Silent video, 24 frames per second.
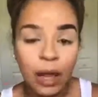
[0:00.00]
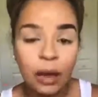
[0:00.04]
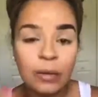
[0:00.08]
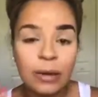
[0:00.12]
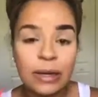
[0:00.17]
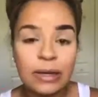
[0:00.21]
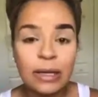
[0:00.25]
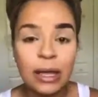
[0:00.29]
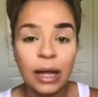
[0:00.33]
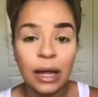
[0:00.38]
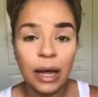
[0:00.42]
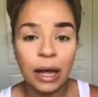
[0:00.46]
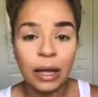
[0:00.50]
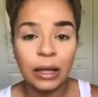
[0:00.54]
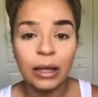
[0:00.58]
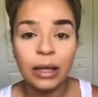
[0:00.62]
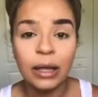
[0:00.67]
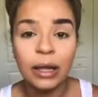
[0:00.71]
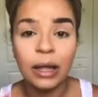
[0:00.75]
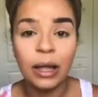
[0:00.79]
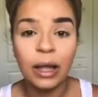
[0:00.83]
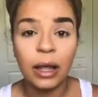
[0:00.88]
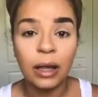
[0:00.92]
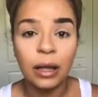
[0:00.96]
And once I got the
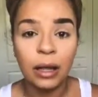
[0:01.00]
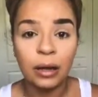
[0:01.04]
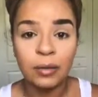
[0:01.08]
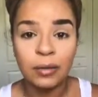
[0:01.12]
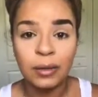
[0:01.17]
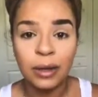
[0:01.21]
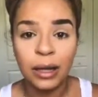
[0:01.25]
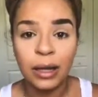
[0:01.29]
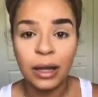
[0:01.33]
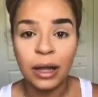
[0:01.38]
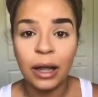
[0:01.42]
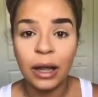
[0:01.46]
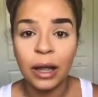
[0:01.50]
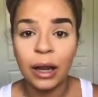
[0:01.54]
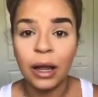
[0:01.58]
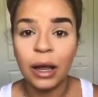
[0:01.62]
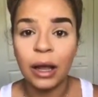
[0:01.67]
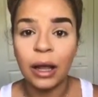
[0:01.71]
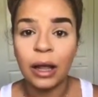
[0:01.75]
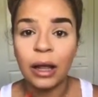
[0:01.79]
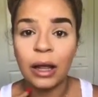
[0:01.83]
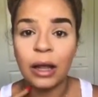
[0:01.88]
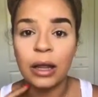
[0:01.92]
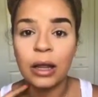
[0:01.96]
hang of it and
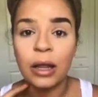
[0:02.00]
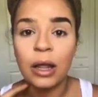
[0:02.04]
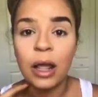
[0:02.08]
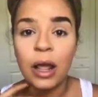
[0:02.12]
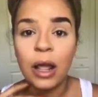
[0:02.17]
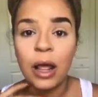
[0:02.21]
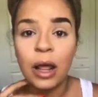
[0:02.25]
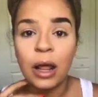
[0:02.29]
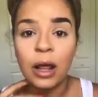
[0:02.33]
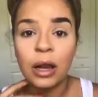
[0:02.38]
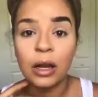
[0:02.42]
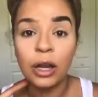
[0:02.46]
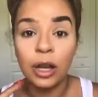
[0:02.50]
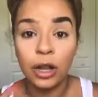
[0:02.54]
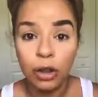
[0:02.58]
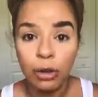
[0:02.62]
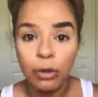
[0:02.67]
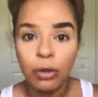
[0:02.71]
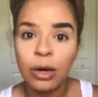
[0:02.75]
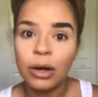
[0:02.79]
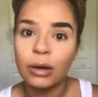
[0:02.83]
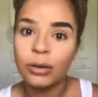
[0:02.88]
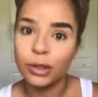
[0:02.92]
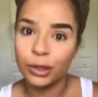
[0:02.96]
I knew
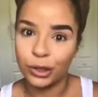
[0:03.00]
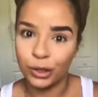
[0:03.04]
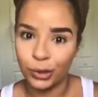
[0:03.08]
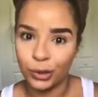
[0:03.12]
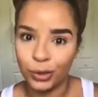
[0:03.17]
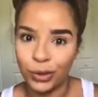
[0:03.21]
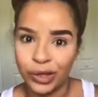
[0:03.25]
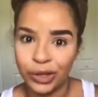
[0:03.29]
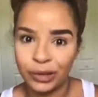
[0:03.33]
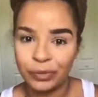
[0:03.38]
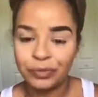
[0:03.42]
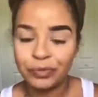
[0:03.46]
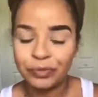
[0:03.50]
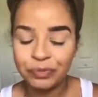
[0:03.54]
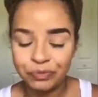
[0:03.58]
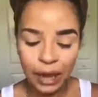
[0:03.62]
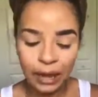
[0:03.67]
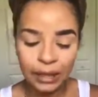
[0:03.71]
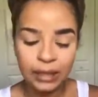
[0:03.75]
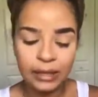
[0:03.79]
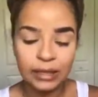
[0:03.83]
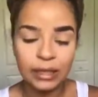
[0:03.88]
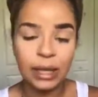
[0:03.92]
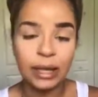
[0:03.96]
what I was doing,
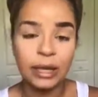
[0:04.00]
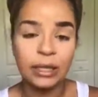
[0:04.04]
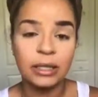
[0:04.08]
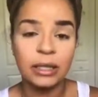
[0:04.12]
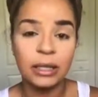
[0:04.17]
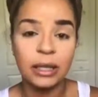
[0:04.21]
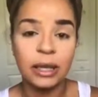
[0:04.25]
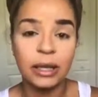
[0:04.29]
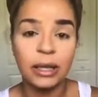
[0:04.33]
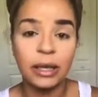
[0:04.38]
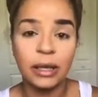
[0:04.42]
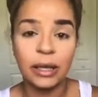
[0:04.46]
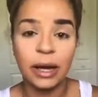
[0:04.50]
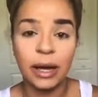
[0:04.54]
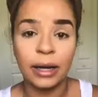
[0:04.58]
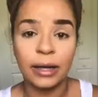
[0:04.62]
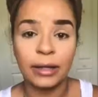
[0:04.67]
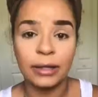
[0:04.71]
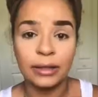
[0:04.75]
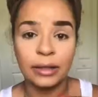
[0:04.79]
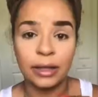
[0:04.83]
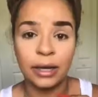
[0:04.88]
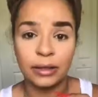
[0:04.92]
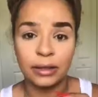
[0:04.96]
I decided to get the
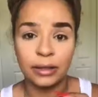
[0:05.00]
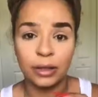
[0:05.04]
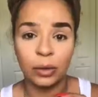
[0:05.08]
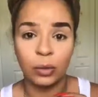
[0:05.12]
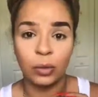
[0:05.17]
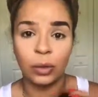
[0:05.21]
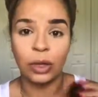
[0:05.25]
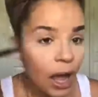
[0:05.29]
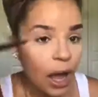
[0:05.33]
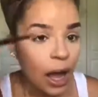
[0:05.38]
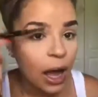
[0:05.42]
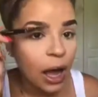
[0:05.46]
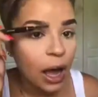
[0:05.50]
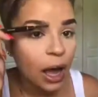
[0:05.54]
Anastasia one.